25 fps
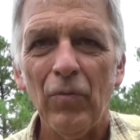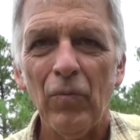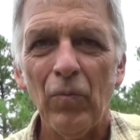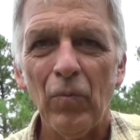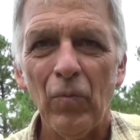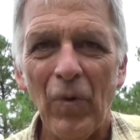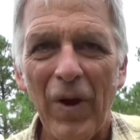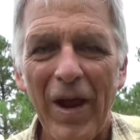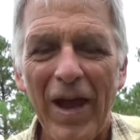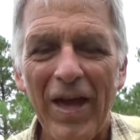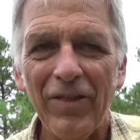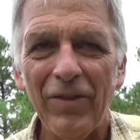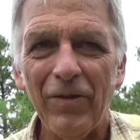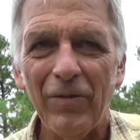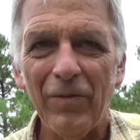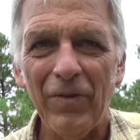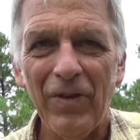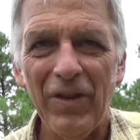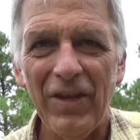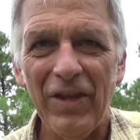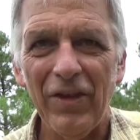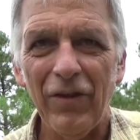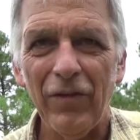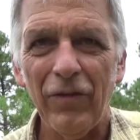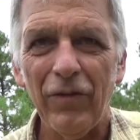rather
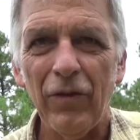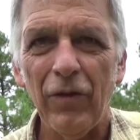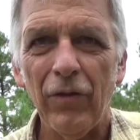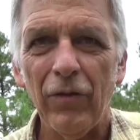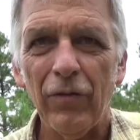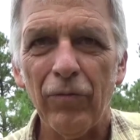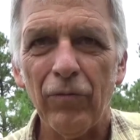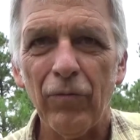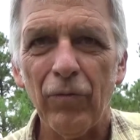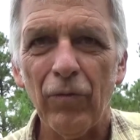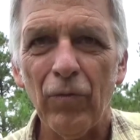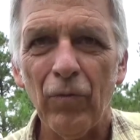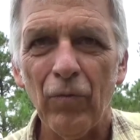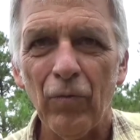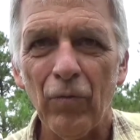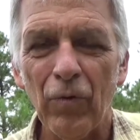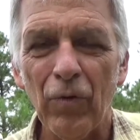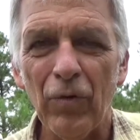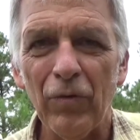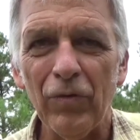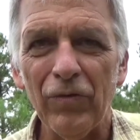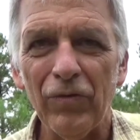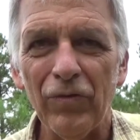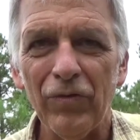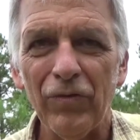than through
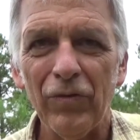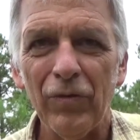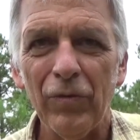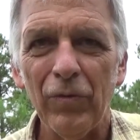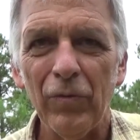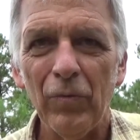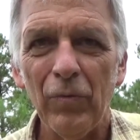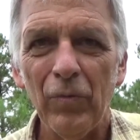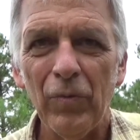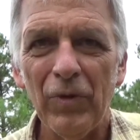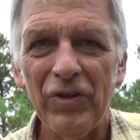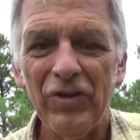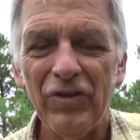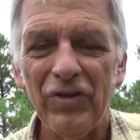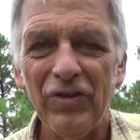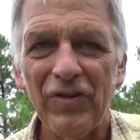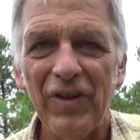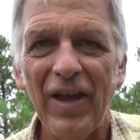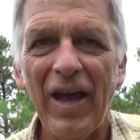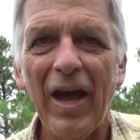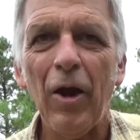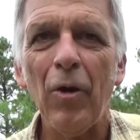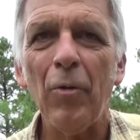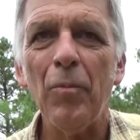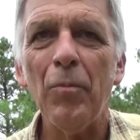roots, which is
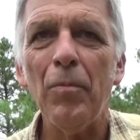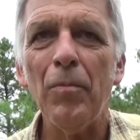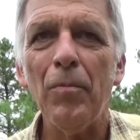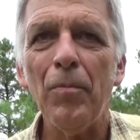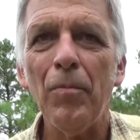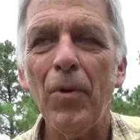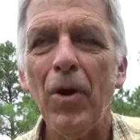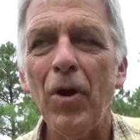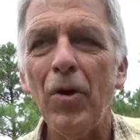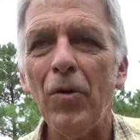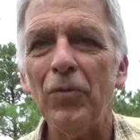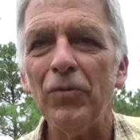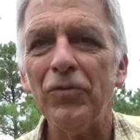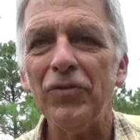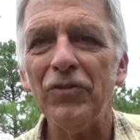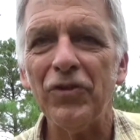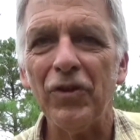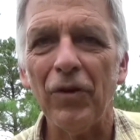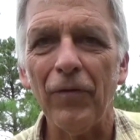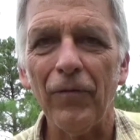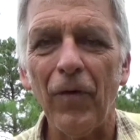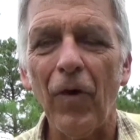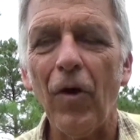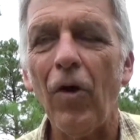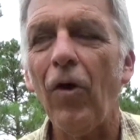how most
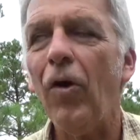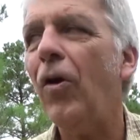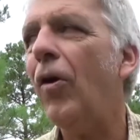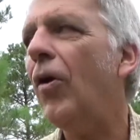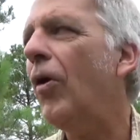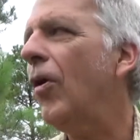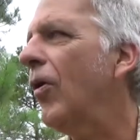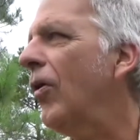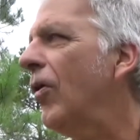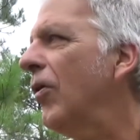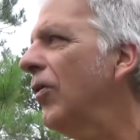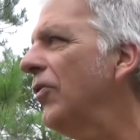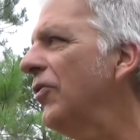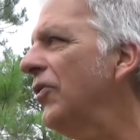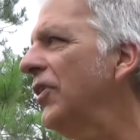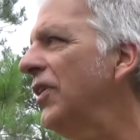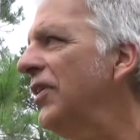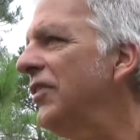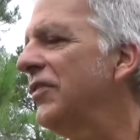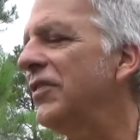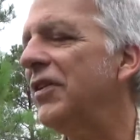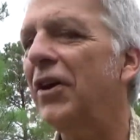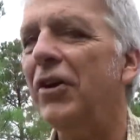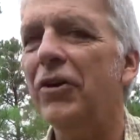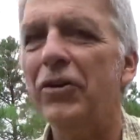of all
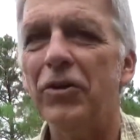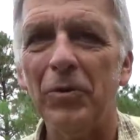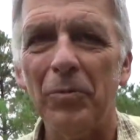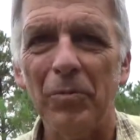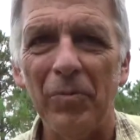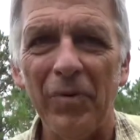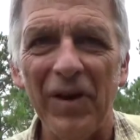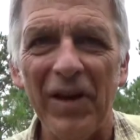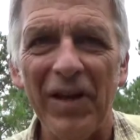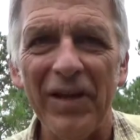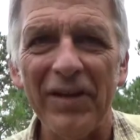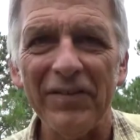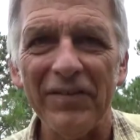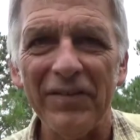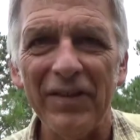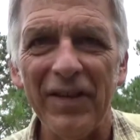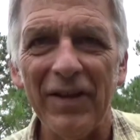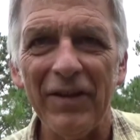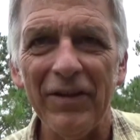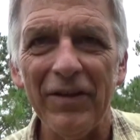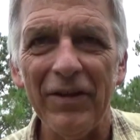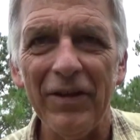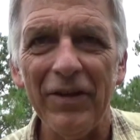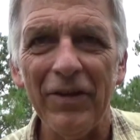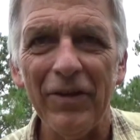these other plants
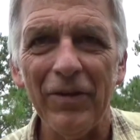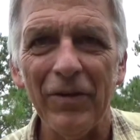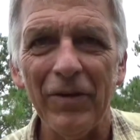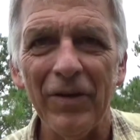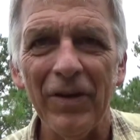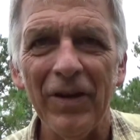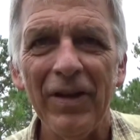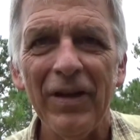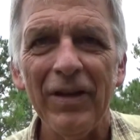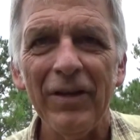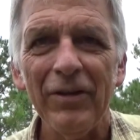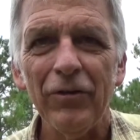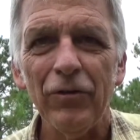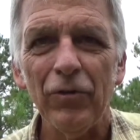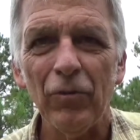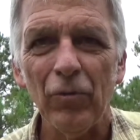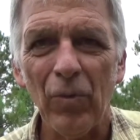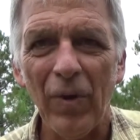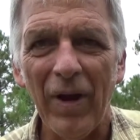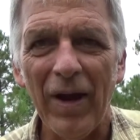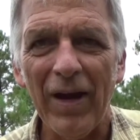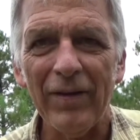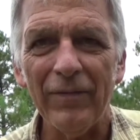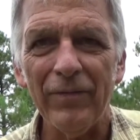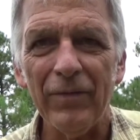out here
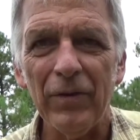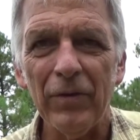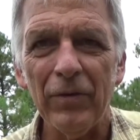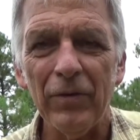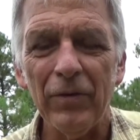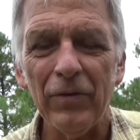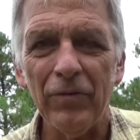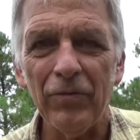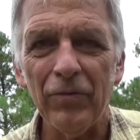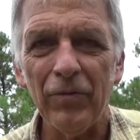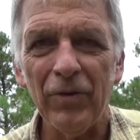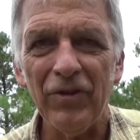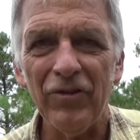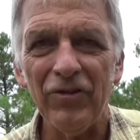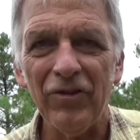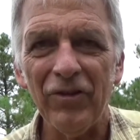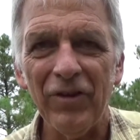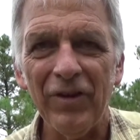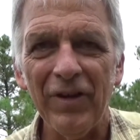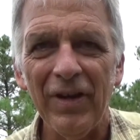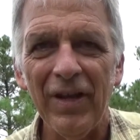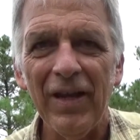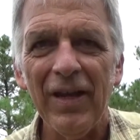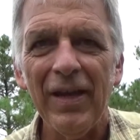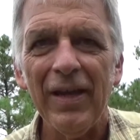derive their
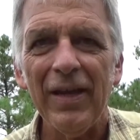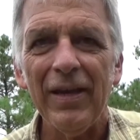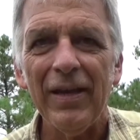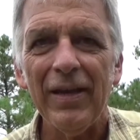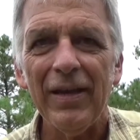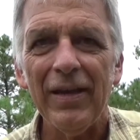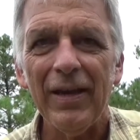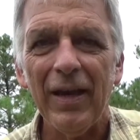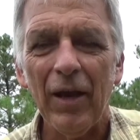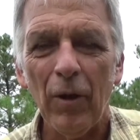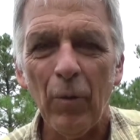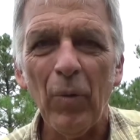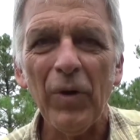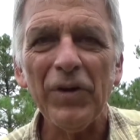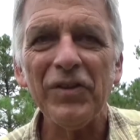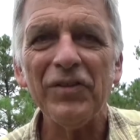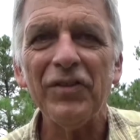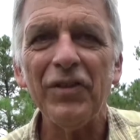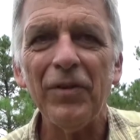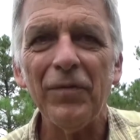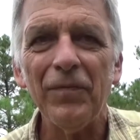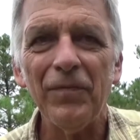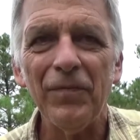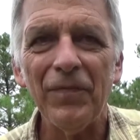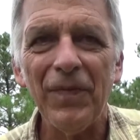nutrition. Now, what's
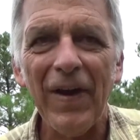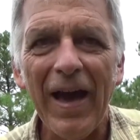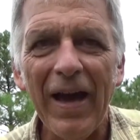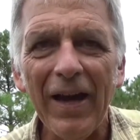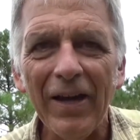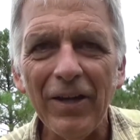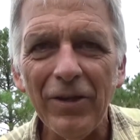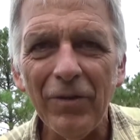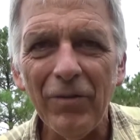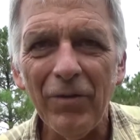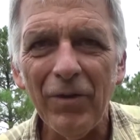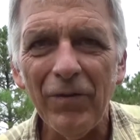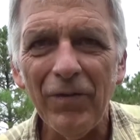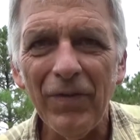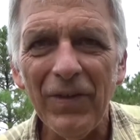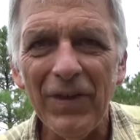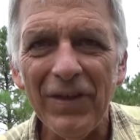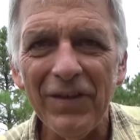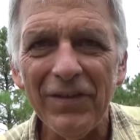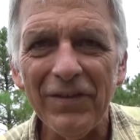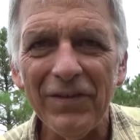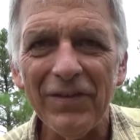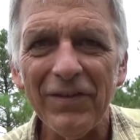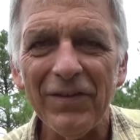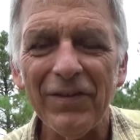the value of
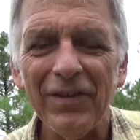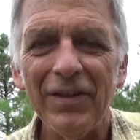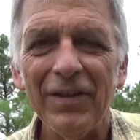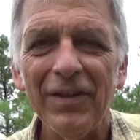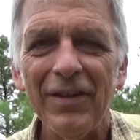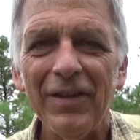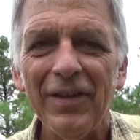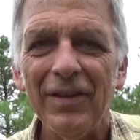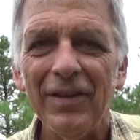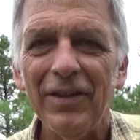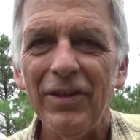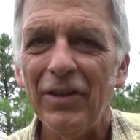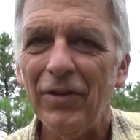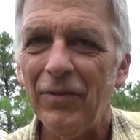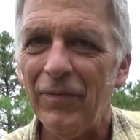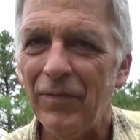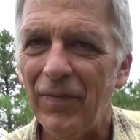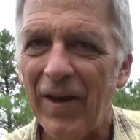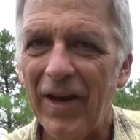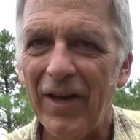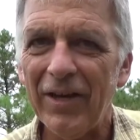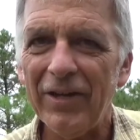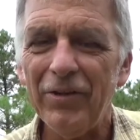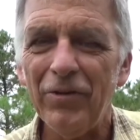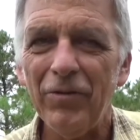this? The
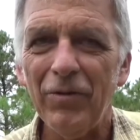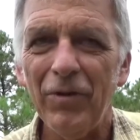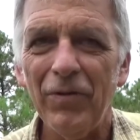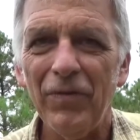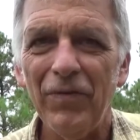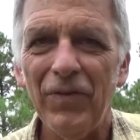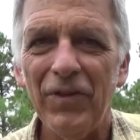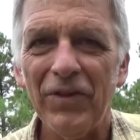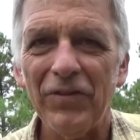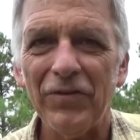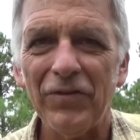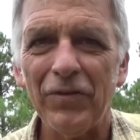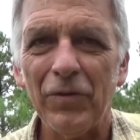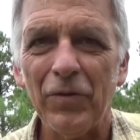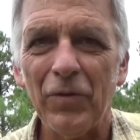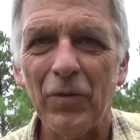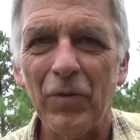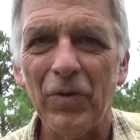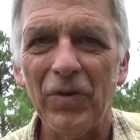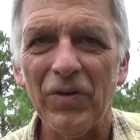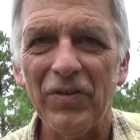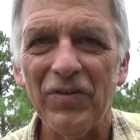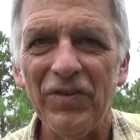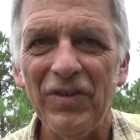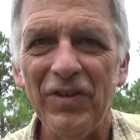value of this, of
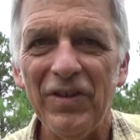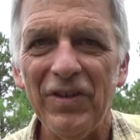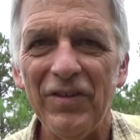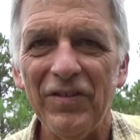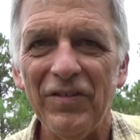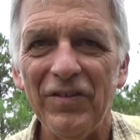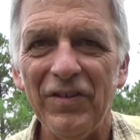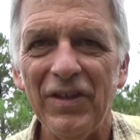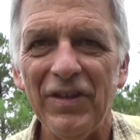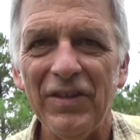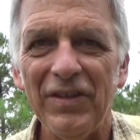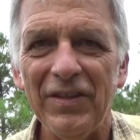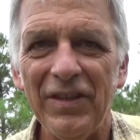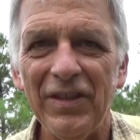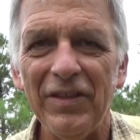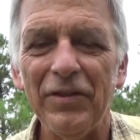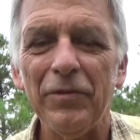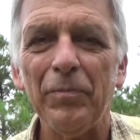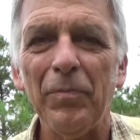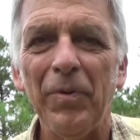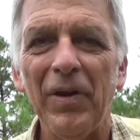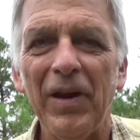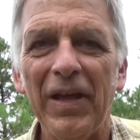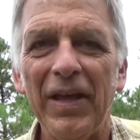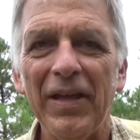course, is that this
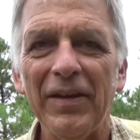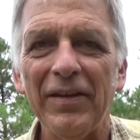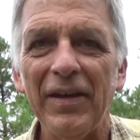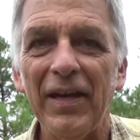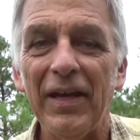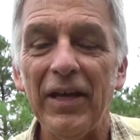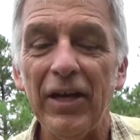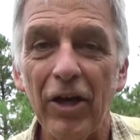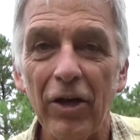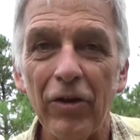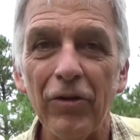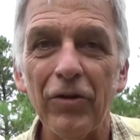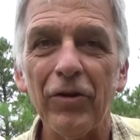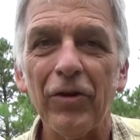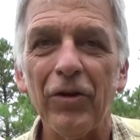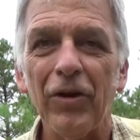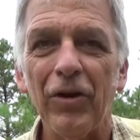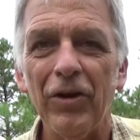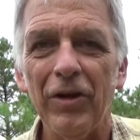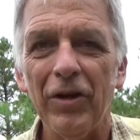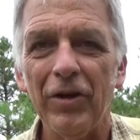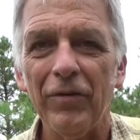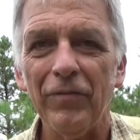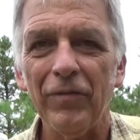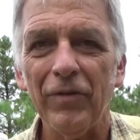plant and other
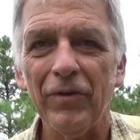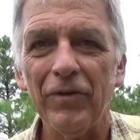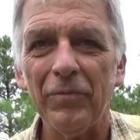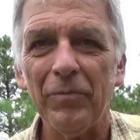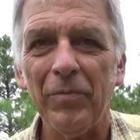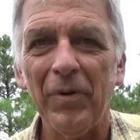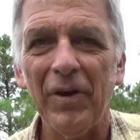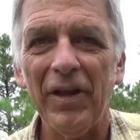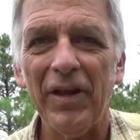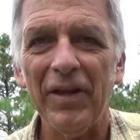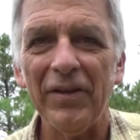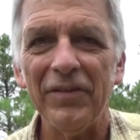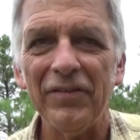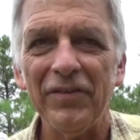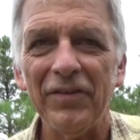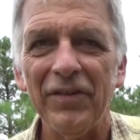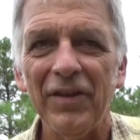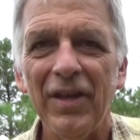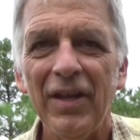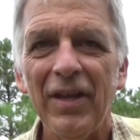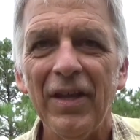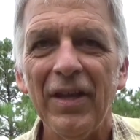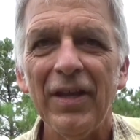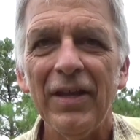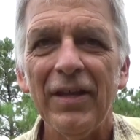carnivorous plants
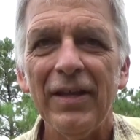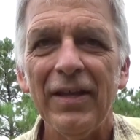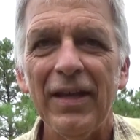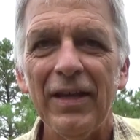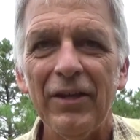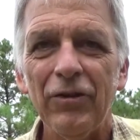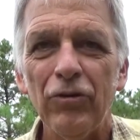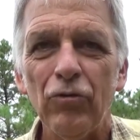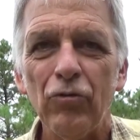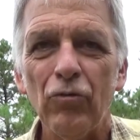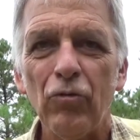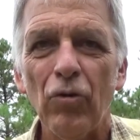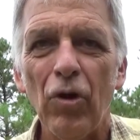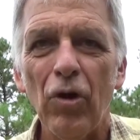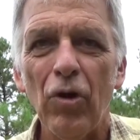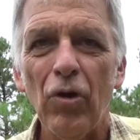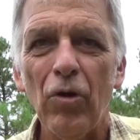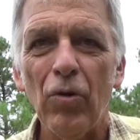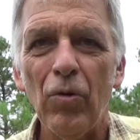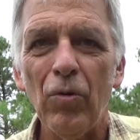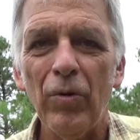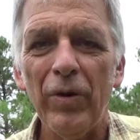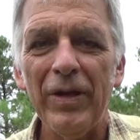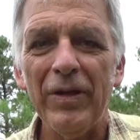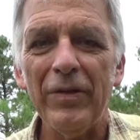can
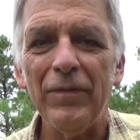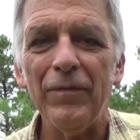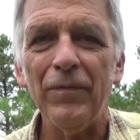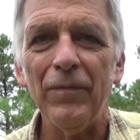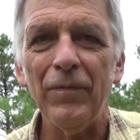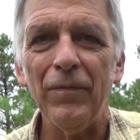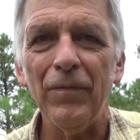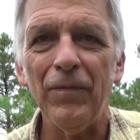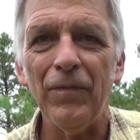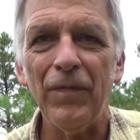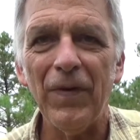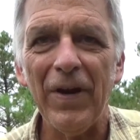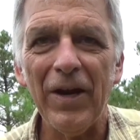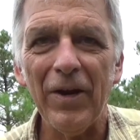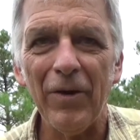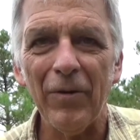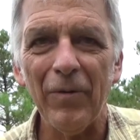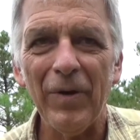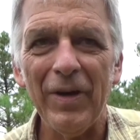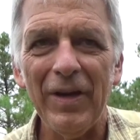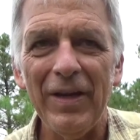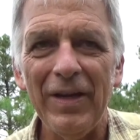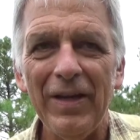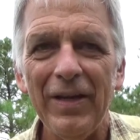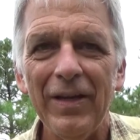grow in
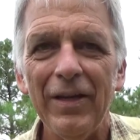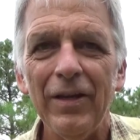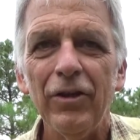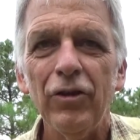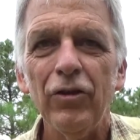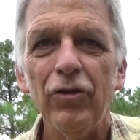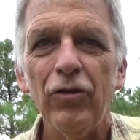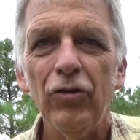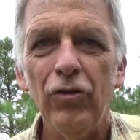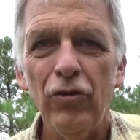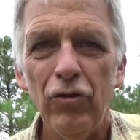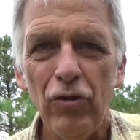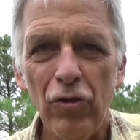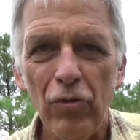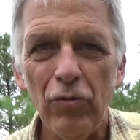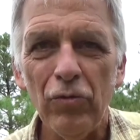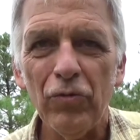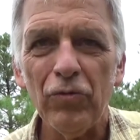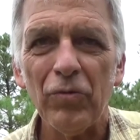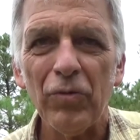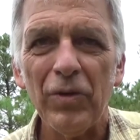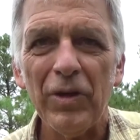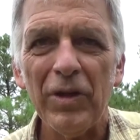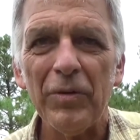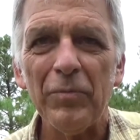very
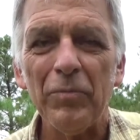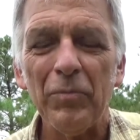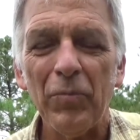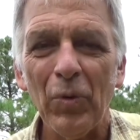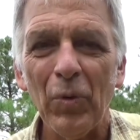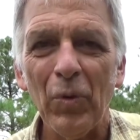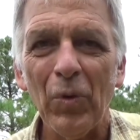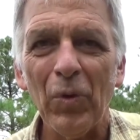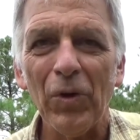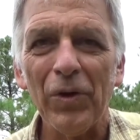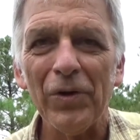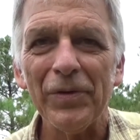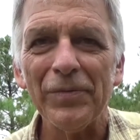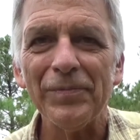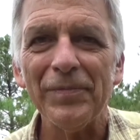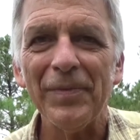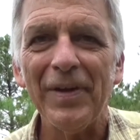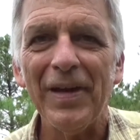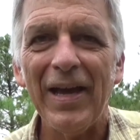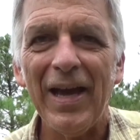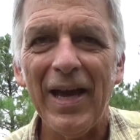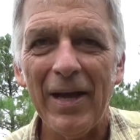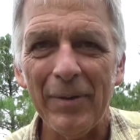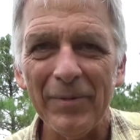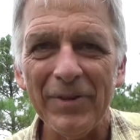nutrient-poor
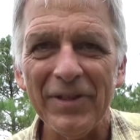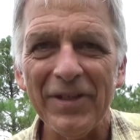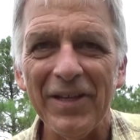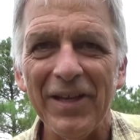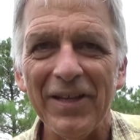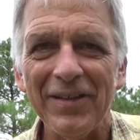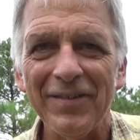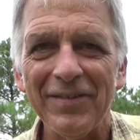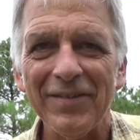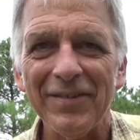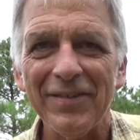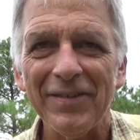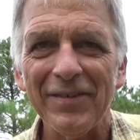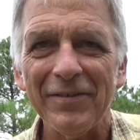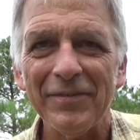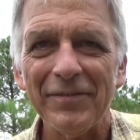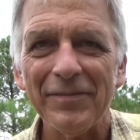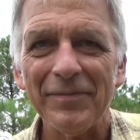habitats.